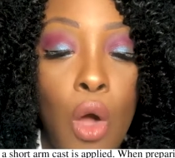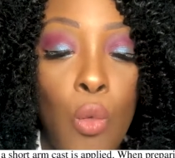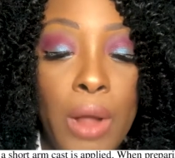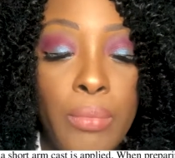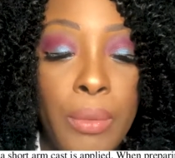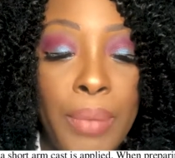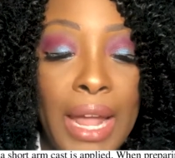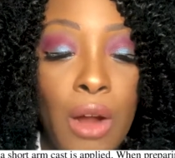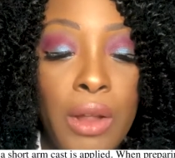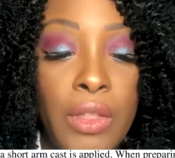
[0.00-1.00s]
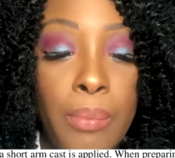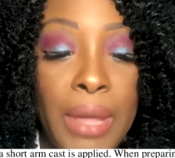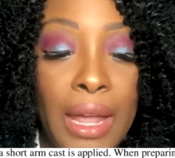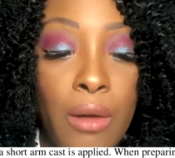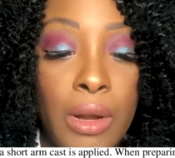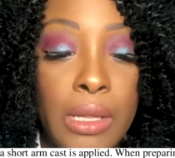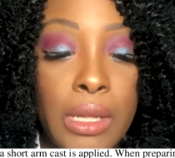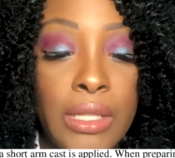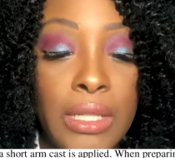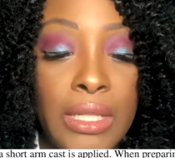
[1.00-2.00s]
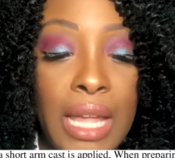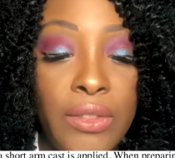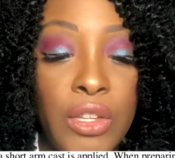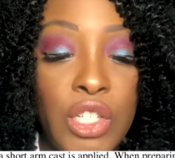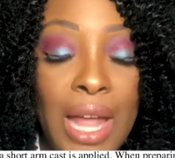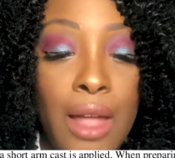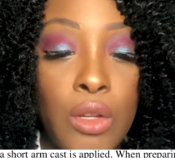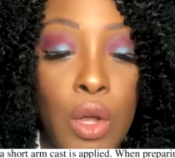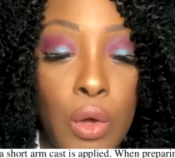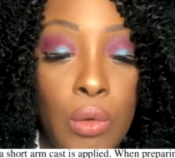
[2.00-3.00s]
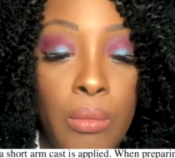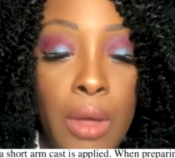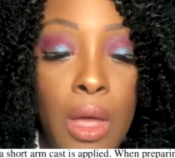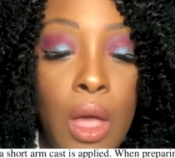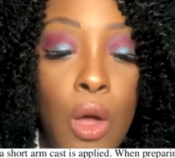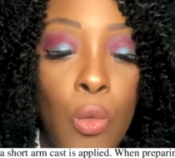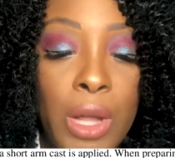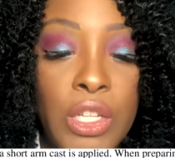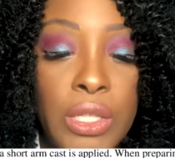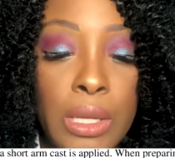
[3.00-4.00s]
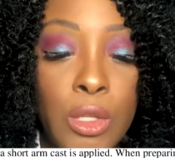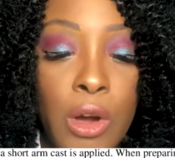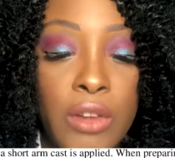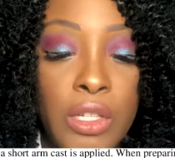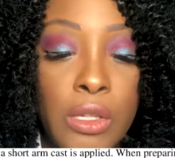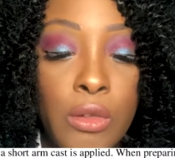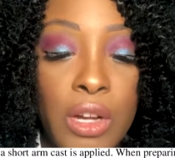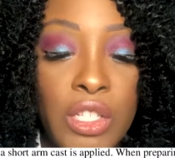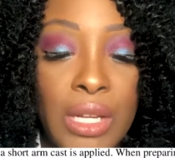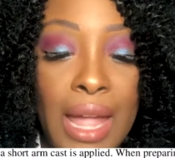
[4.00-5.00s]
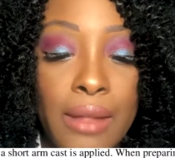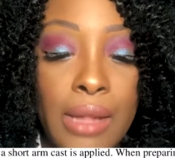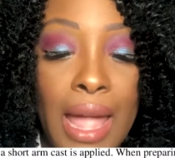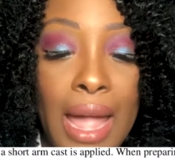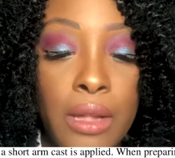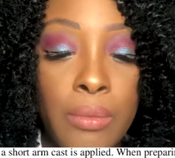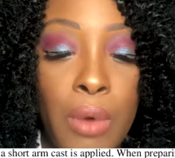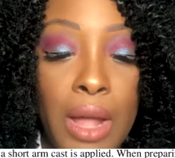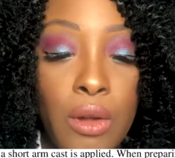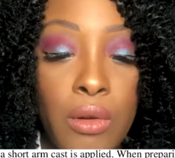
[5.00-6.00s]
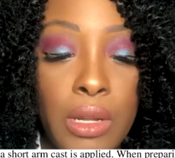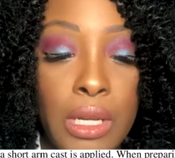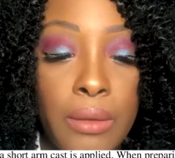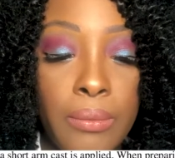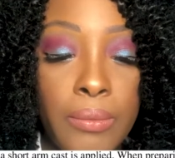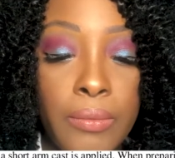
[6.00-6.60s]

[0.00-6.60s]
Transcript: When preparing the parents to take the child home, which discharge instruction has the highest priority?